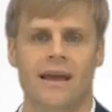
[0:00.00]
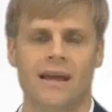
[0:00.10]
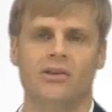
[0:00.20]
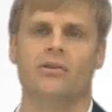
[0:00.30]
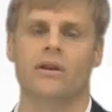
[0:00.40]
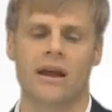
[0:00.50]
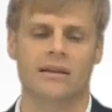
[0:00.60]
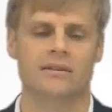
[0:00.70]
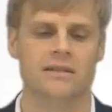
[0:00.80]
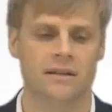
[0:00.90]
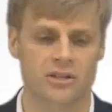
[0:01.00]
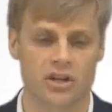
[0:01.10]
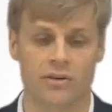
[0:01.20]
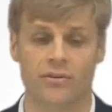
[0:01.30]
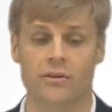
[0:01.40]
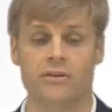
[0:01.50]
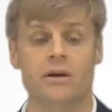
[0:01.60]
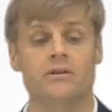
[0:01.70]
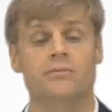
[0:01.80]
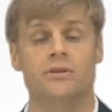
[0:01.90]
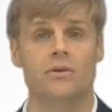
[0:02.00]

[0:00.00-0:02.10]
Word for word: and you're going to have to steal a share from those customers.